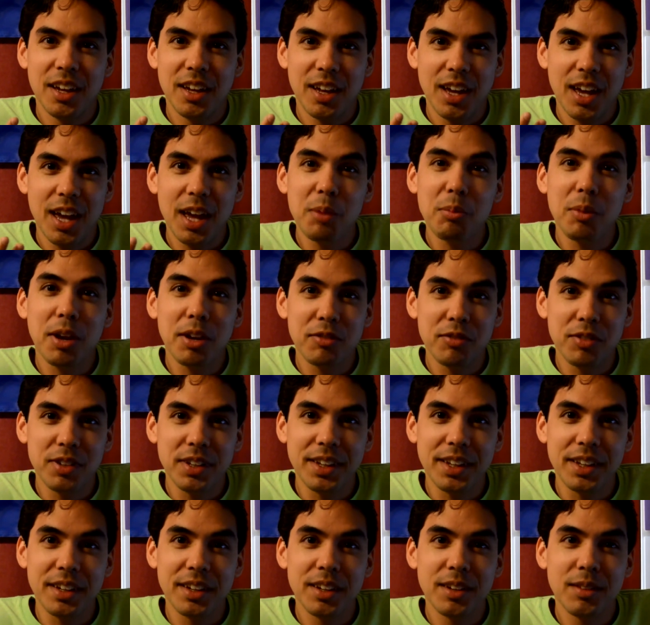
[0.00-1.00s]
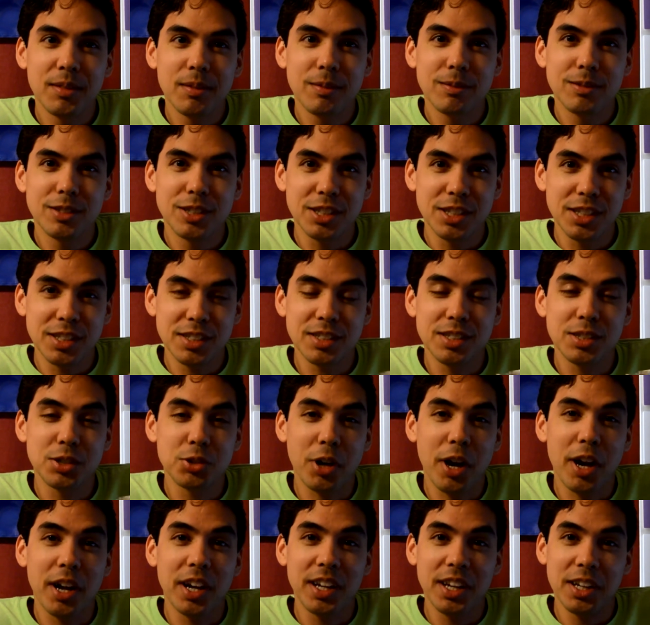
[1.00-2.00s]
and my feet just to
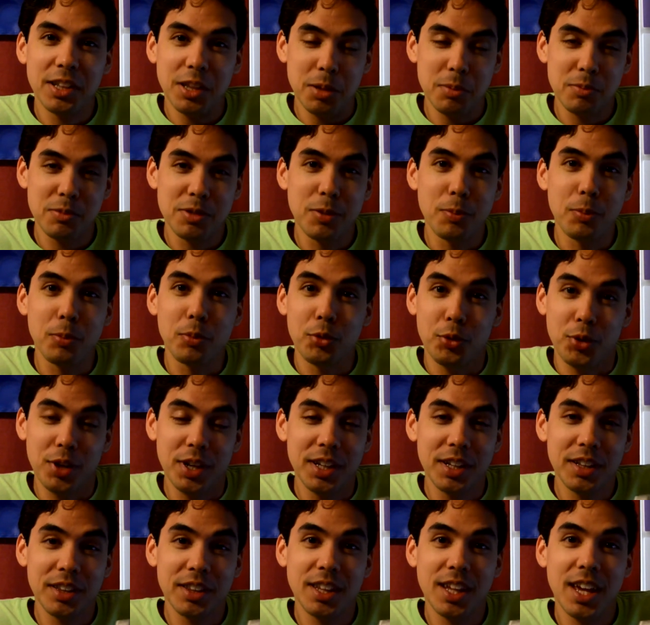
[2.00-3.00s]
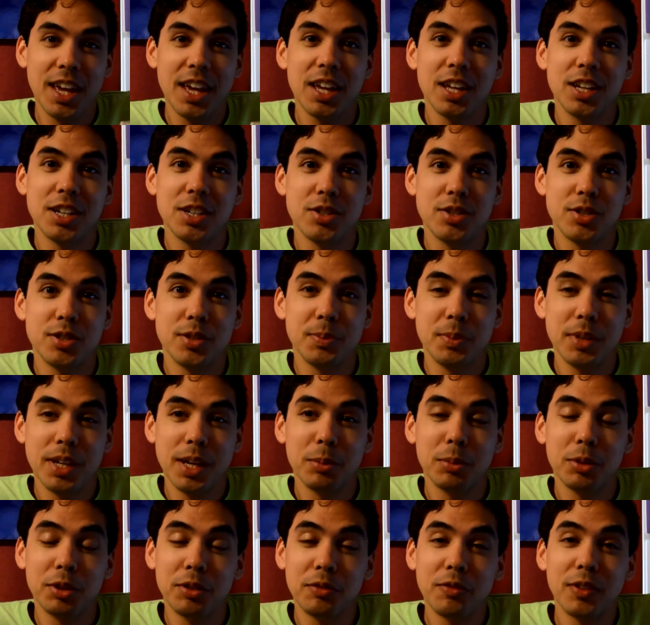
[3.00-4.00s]
try to get them to breathe and to be
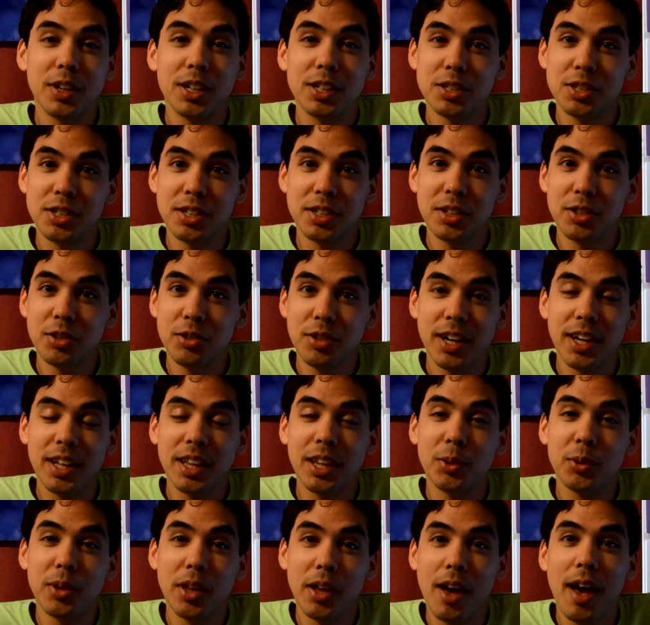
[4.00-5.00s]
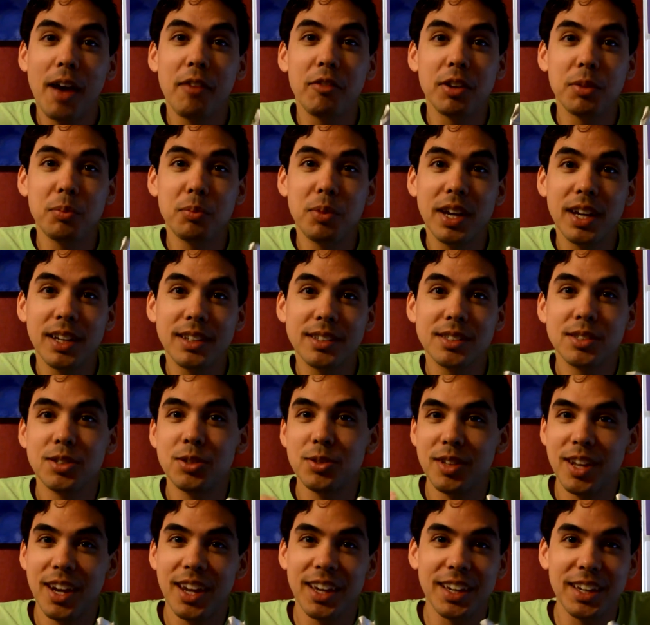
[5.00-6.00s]
able to function correctly without having pain so
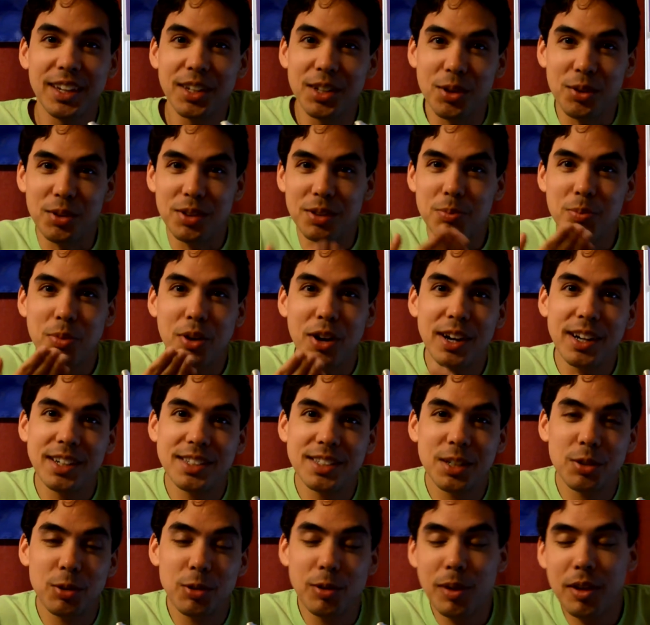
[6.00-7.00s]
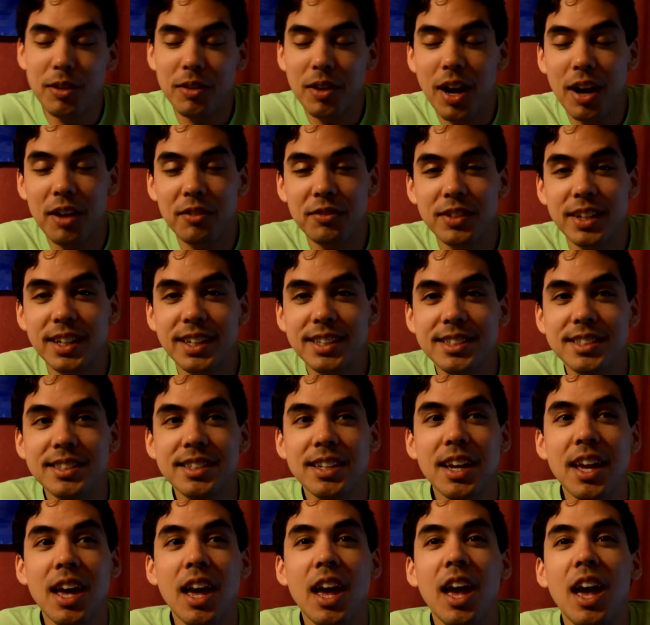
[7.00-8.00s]
that I could go to the parks on my off days,
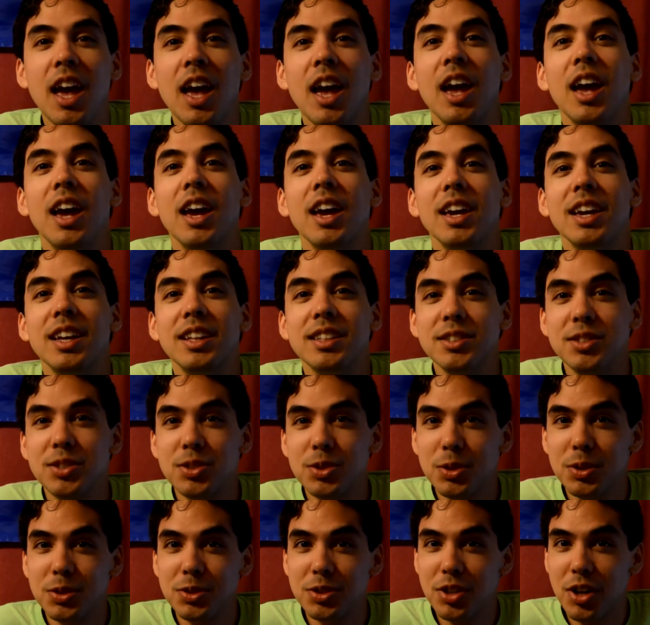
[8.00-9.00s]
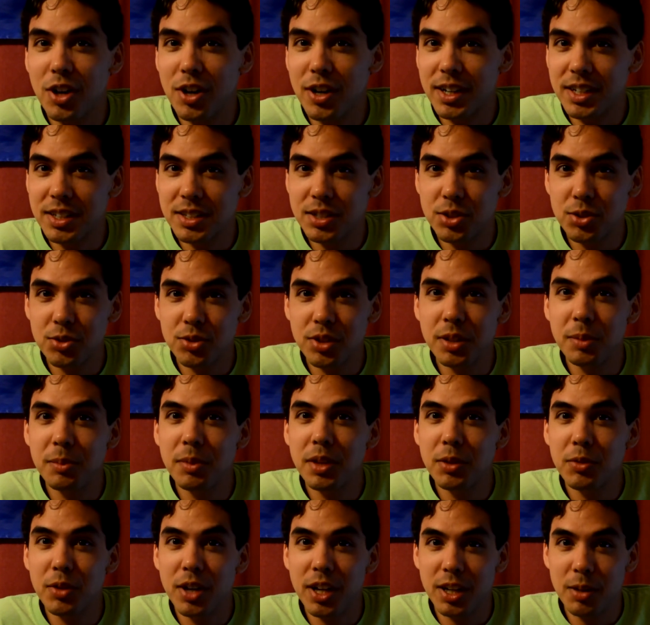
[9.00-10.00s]
insoles are
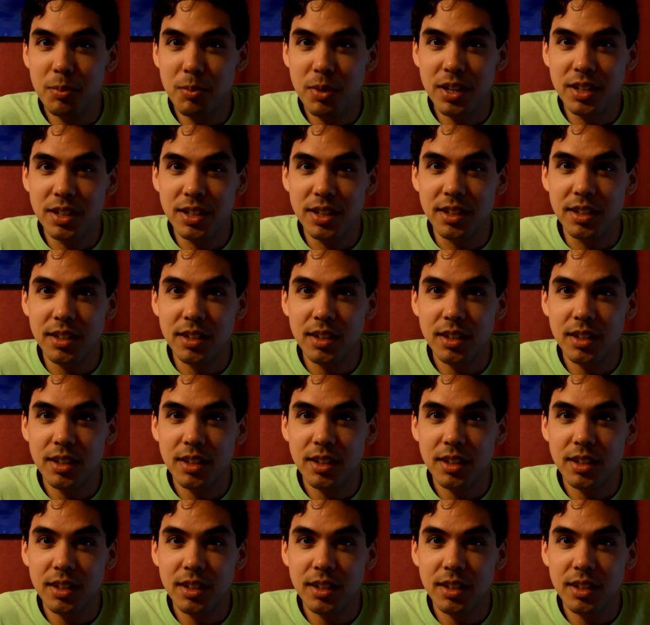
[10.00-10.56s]
extremely recommended.